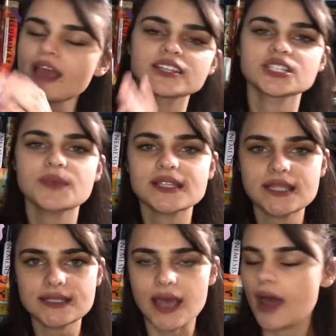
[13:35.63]
I just mixed
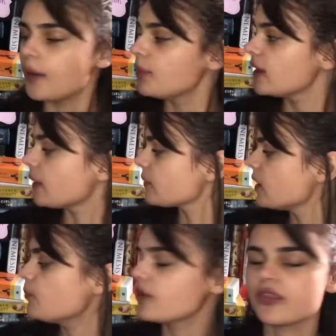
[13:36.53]
these up and I'm
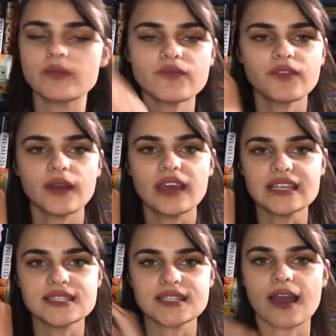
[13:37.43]
gonna put them
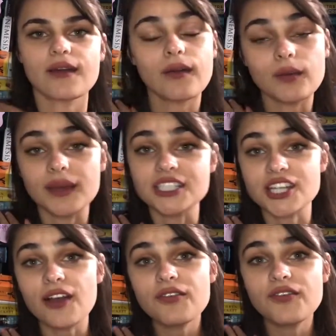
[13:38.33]
face down on my
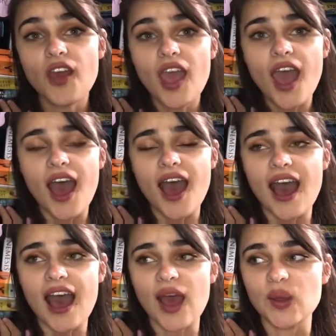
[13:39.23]
shelf.
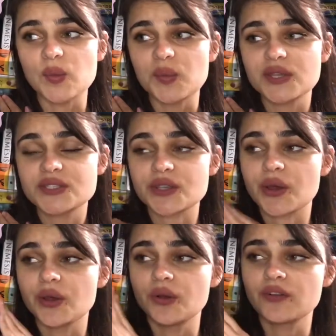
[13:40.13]

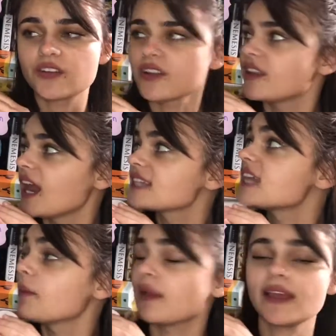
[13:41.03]
So for the next
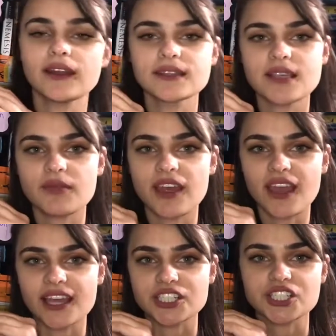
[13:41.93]
time I land on
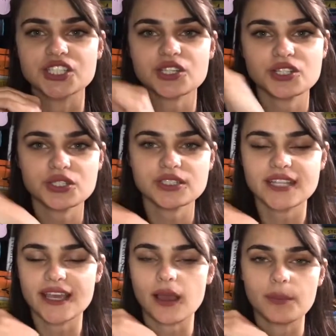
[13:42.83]
something, I just
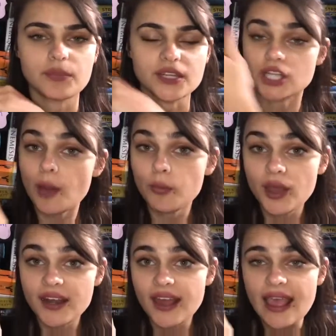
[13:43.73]
take up the top
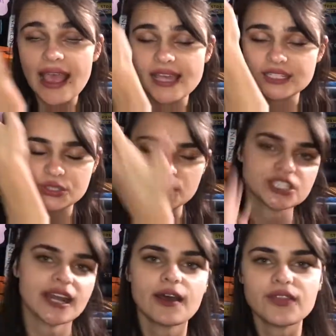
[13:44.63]
one and switch
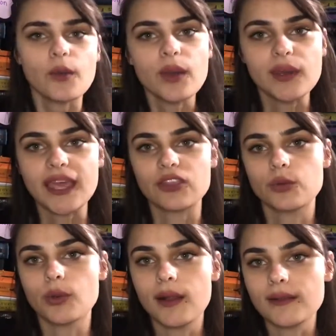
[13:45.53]
it out. That way we get
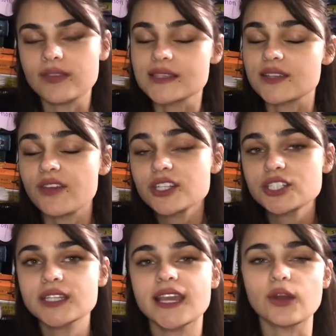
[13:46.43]
through all of these
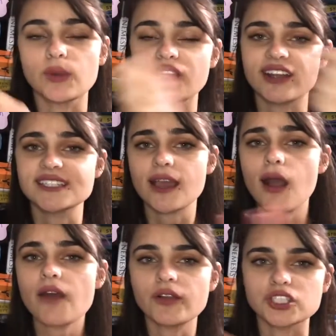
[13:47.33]
eventually, and whatever I take
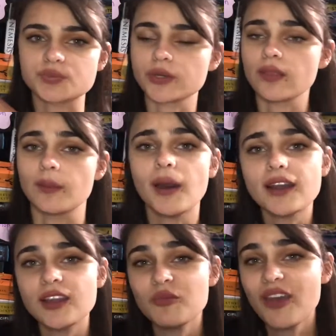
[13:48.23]
off, I'll just put on the
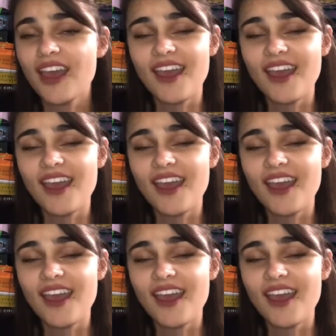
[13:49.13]
bottom.